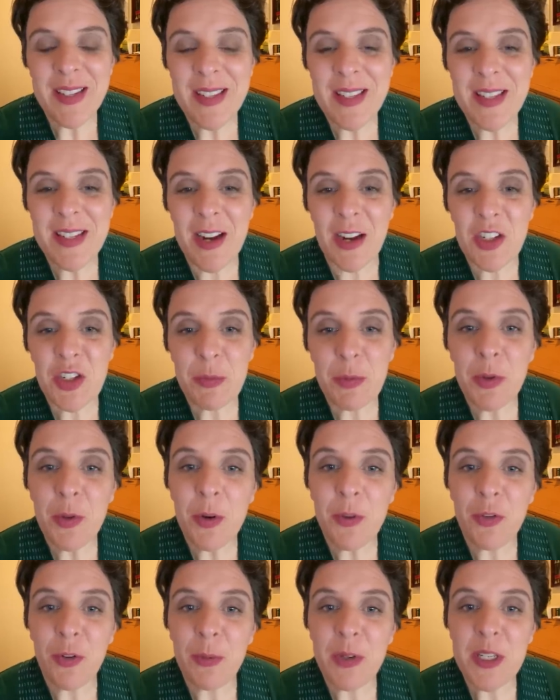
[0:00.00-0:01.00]
this is Dr.
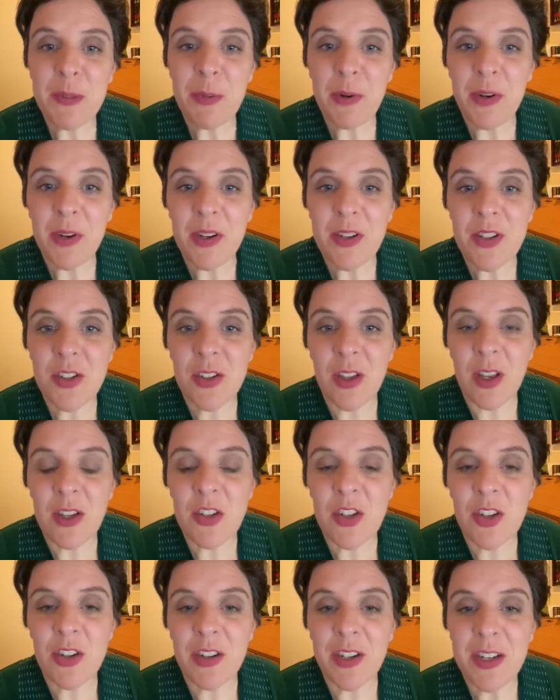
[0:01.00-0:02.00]
Mallouk from Experiential
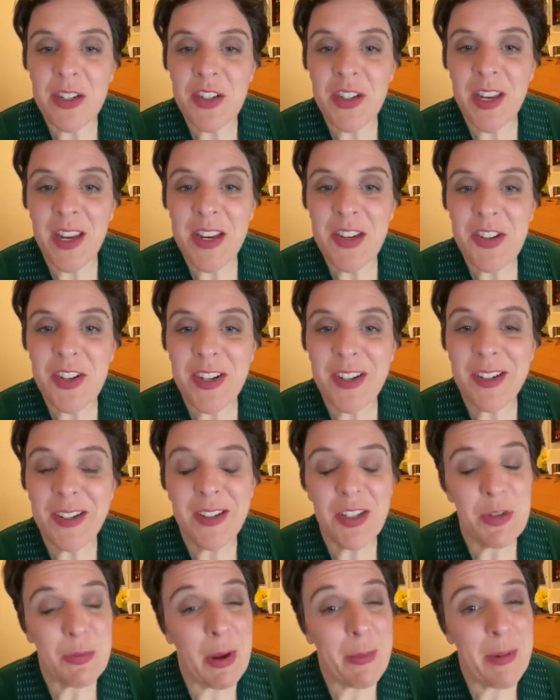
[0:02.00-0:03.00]
Engineering Education.
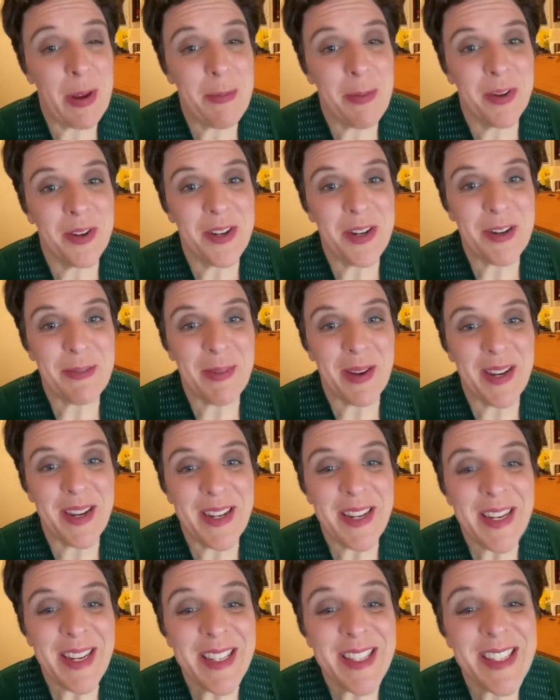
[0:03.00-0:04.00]
You might be able to hear my
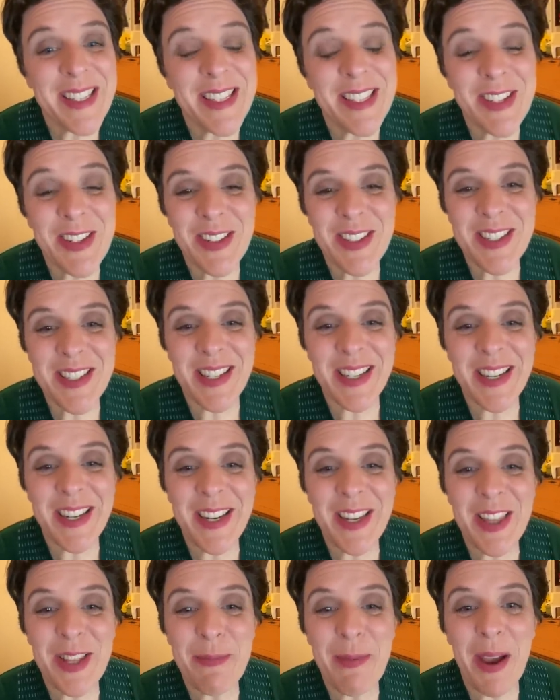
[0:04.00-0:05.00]
kids
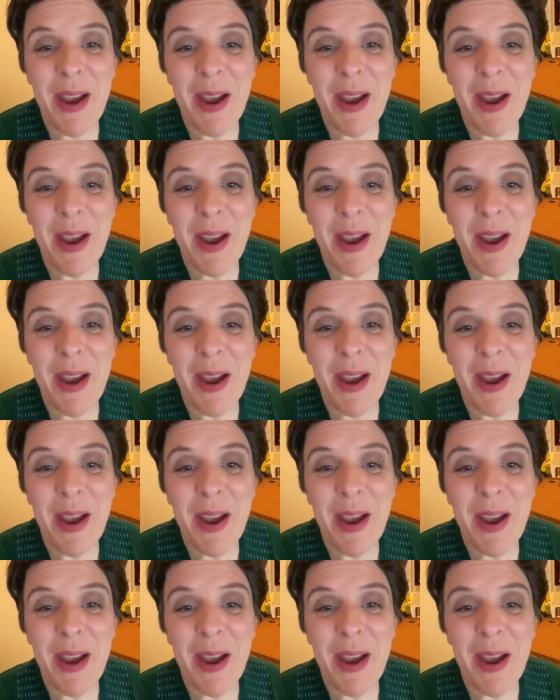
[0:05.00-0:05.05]
singing in the